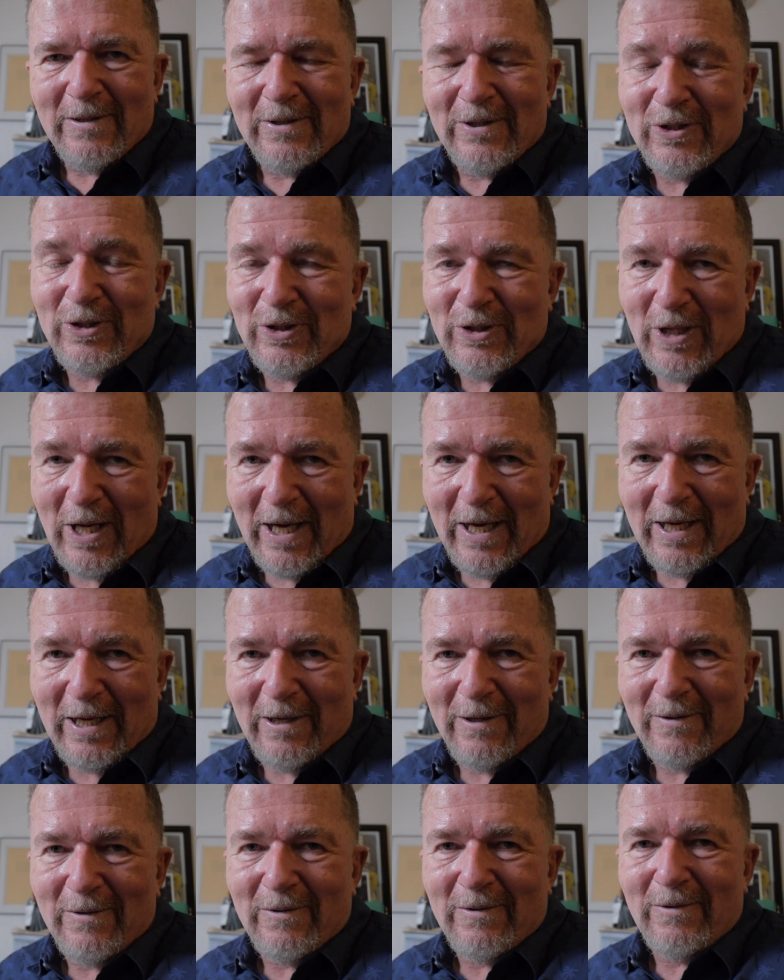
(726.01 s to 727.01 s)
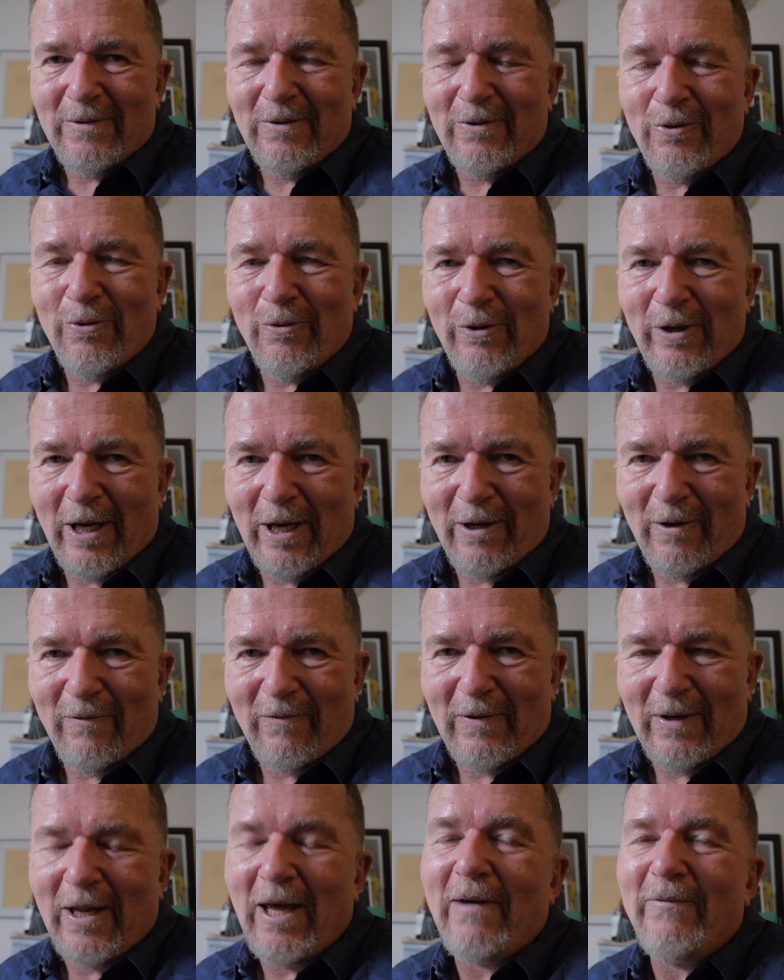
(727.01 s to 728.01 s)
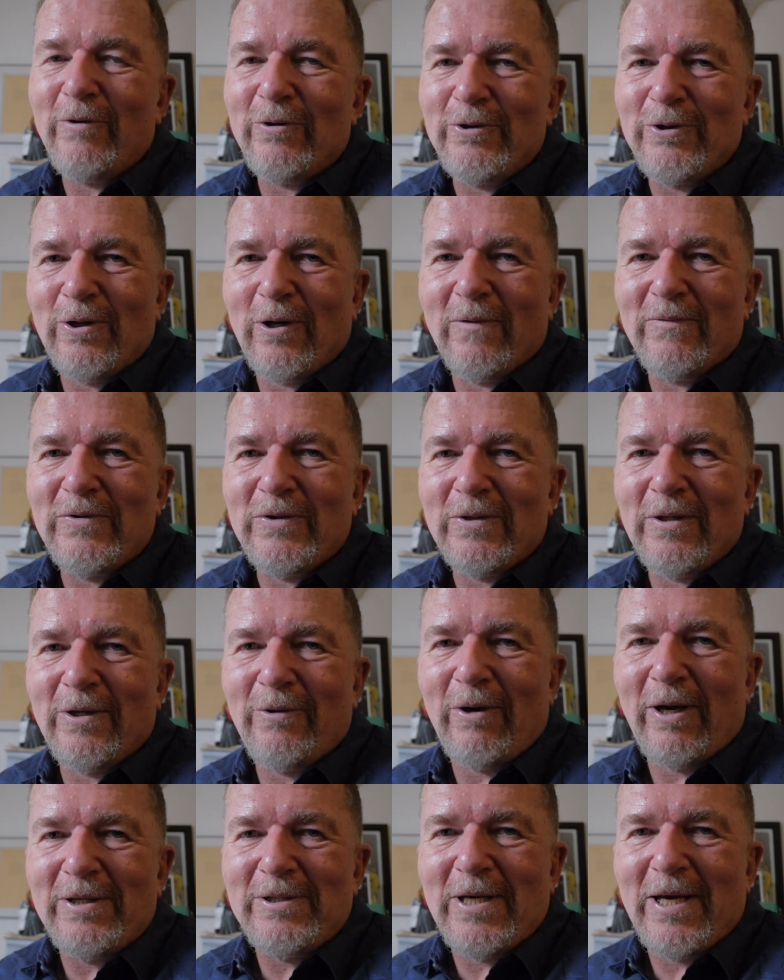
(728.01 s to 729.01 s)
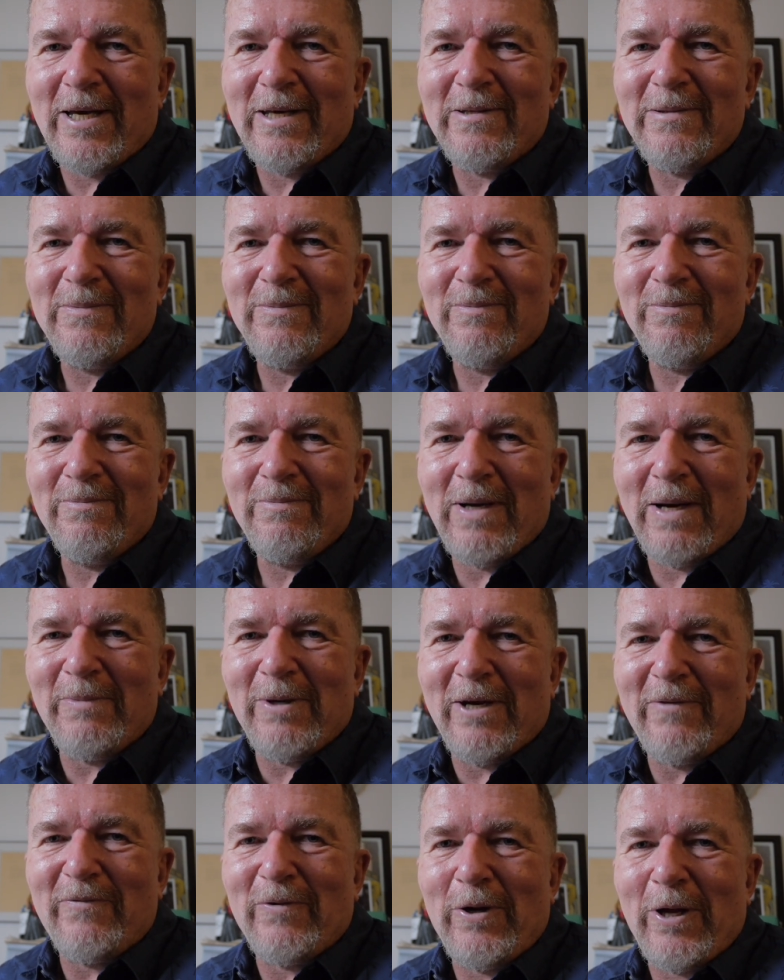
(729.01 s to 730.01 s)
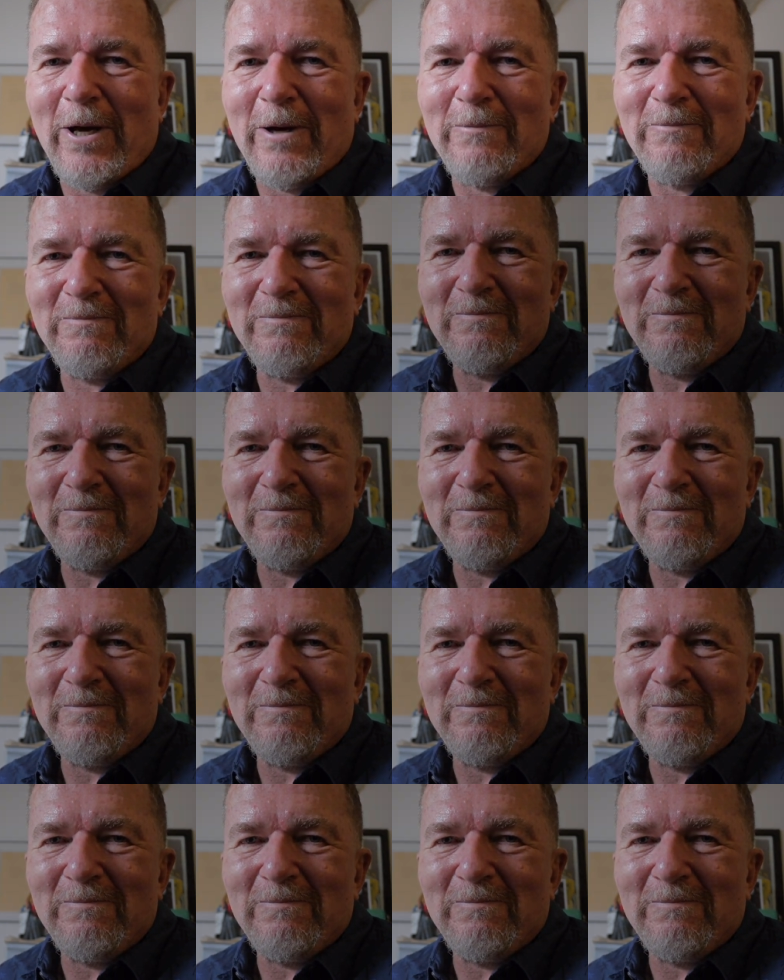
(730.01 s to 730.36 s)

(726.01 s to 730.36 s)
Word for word: stay creative and have yourselves a great day. Bye bye for now.